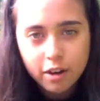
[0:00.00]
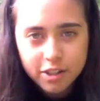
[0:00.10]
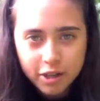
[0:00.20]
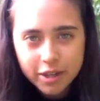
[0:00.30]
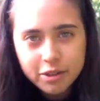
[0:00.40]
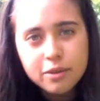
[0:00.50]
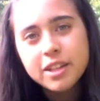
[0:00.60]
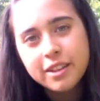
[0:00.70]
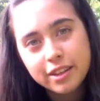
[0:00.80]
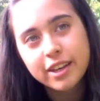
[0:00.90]
Also, I
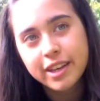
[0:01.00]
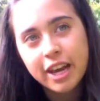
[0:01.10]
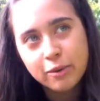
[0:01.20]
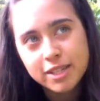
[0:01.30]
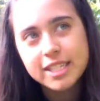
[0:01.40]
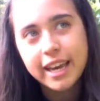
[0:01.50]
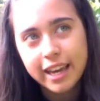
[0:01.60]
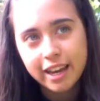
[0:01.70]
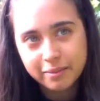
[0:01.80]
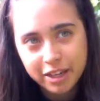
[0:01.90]
totally think that Ken was
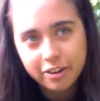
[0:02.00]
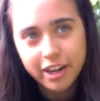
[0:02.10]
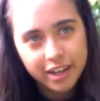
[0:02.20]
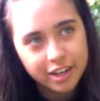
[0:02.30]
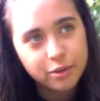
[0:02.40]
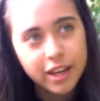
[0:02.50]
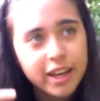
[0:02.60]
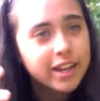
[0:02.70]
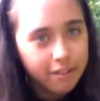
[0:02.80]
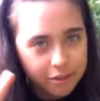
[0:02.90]
gay. I mean, granted, you
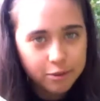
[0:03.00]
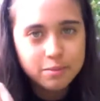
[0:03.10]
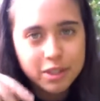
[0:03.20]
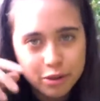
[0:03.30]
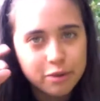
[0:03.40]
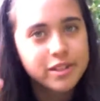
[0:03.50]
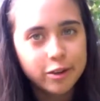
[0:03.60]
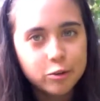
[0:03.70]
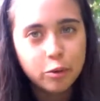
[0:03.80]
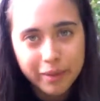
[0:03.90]
can have those
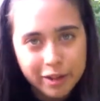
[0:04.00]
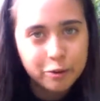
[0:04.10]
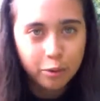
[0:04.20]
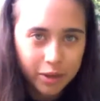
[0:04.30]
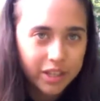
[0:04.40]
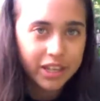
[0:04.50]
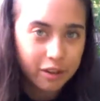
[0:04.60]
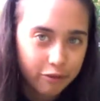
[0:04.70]
metrosexual men who are really into